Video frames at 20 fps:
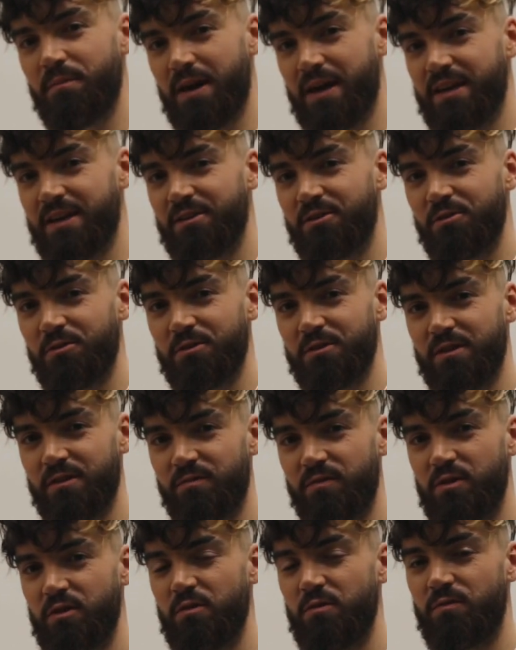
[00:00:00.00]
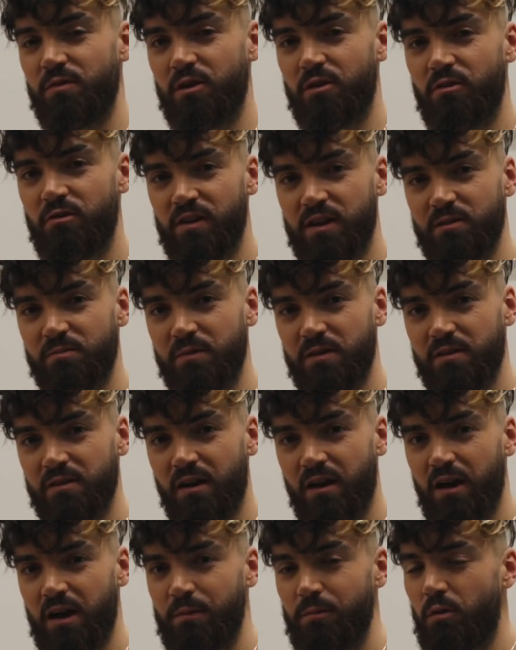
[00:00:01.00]
main courses for you for Christmas
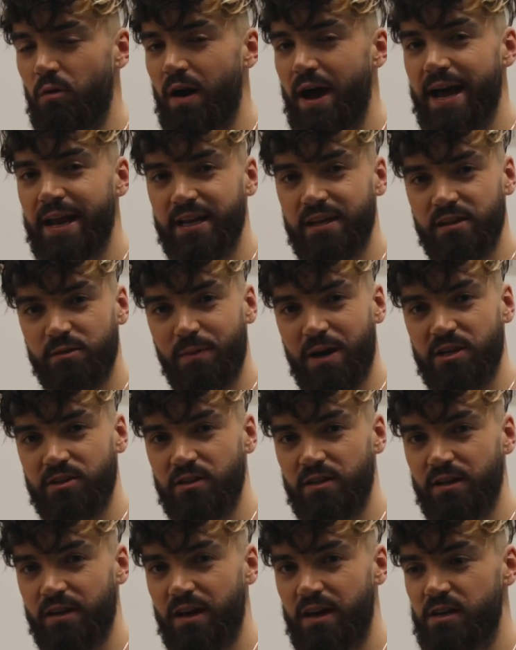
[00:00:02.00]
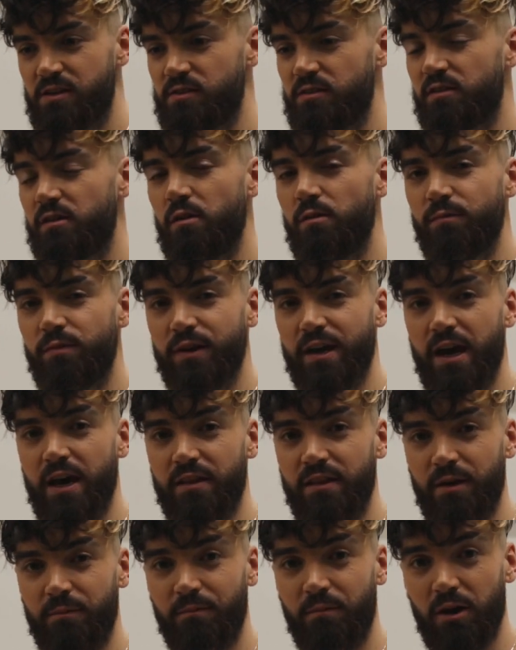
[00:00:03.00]
time or any special occasion. Don't
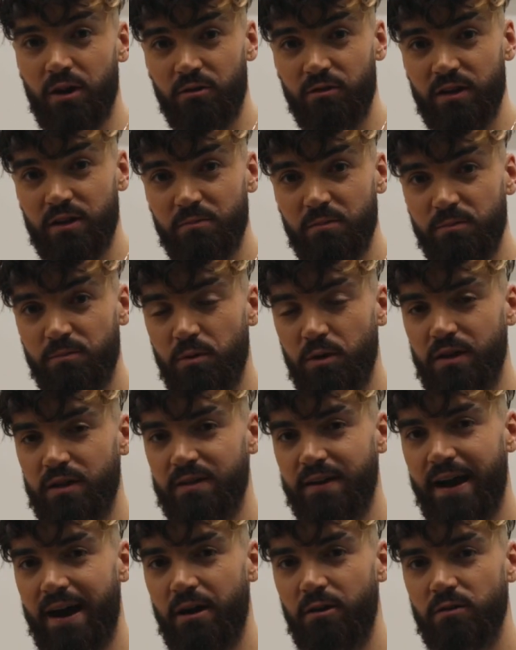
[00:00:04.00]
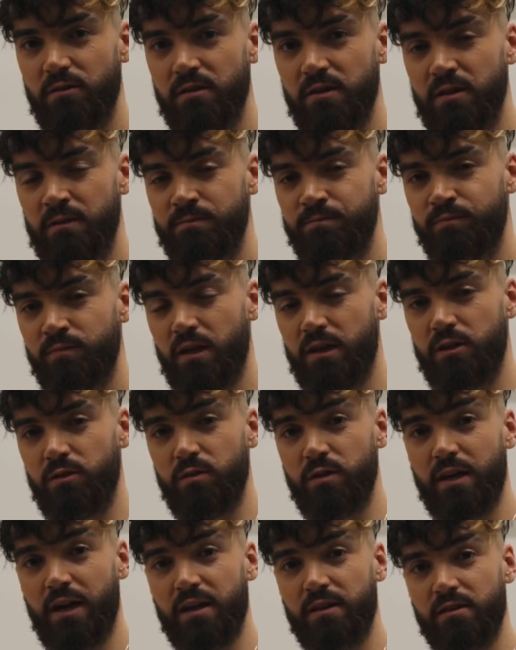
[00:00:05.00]
forget that my Christmas book is out and you
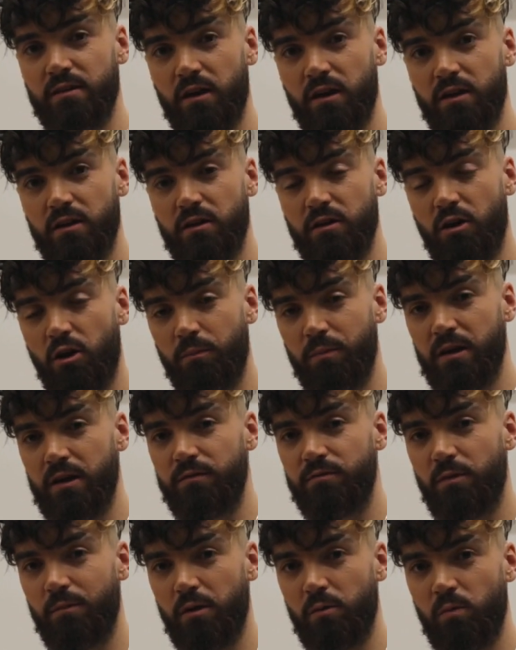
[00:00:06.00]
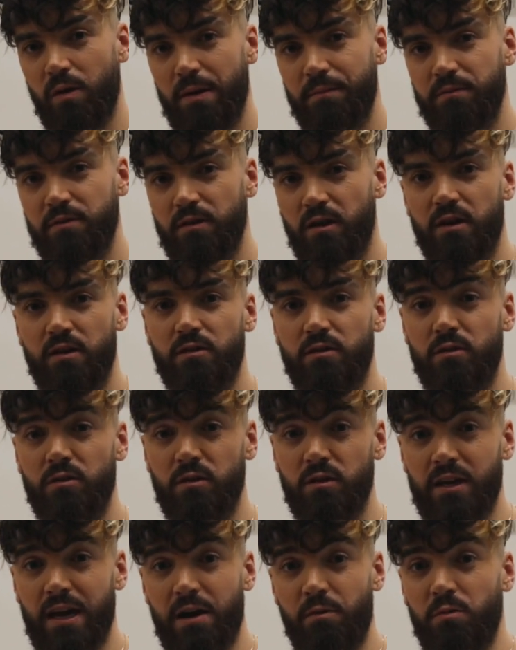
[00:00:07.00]
can get a signed copy from my website, so
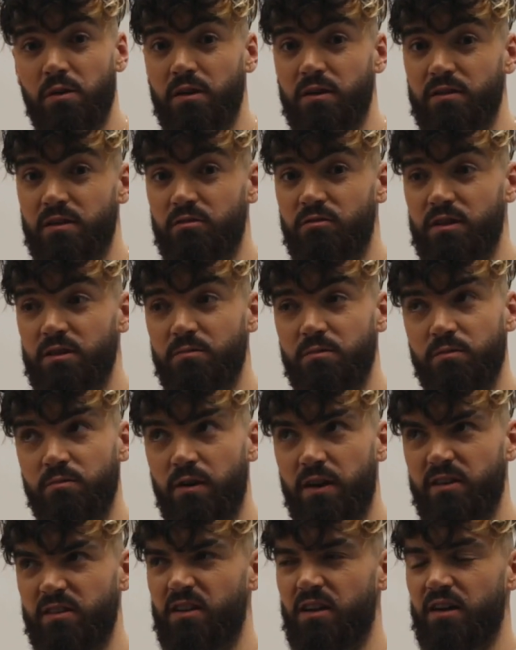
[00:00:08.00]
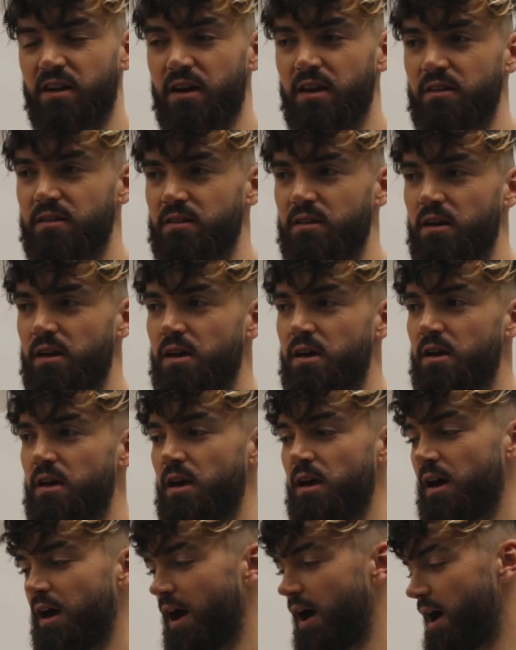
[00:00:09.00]
you could get one as a Christmas present, I guess.
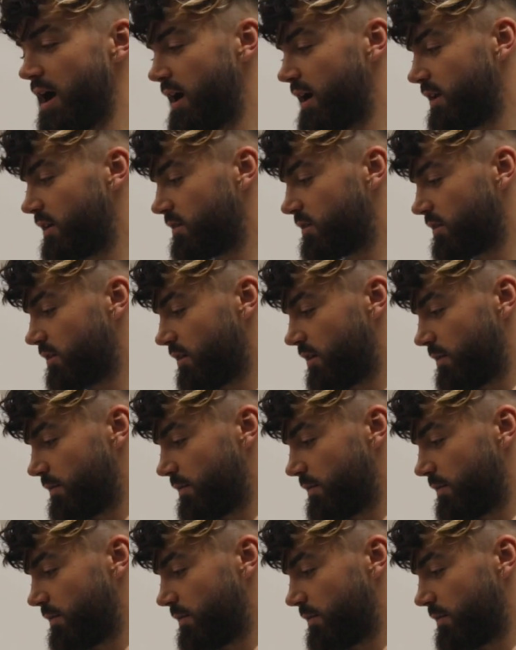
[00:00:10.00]
And